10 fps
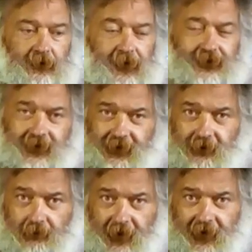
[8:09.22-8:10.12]
they
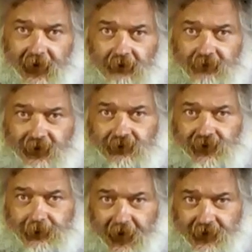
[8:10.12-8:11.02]
didn't make it
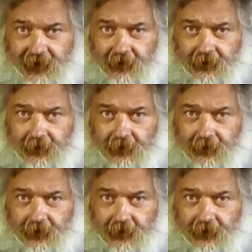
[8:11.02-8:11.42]
retrospective,